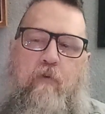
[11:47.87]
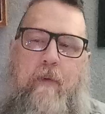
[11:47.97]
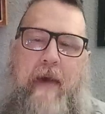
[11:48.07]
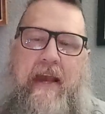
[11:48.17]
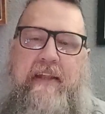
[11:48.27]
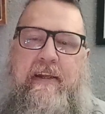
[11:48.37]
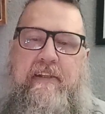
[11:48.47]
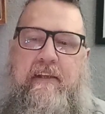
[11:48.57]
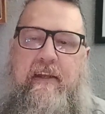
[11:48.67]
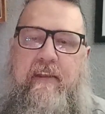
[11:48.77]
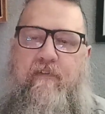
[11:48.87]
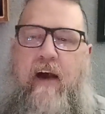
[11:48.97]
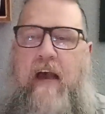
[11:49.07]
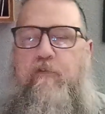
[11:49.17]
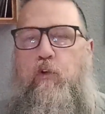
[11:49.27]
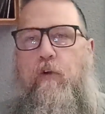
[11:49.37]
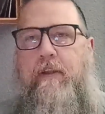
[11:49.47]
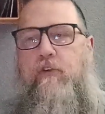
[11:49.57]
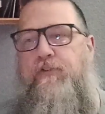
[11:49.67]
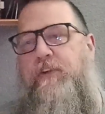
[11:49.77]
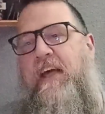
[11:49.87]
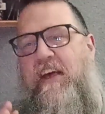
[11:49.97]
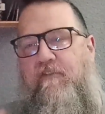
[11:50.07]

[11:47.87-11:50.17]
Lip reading: way back in 1995 during those